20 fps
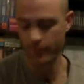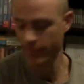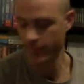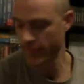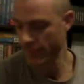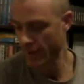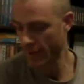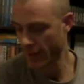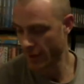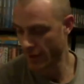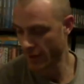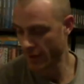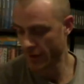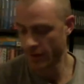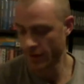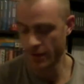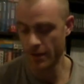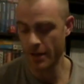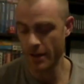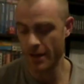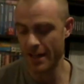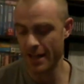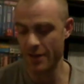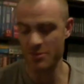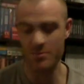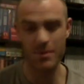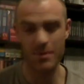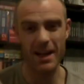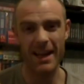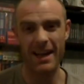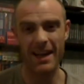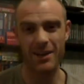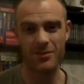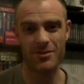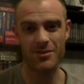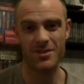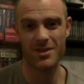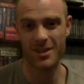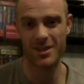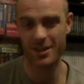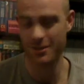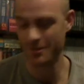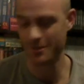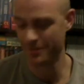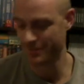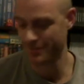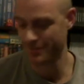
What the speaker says: And that was £1, so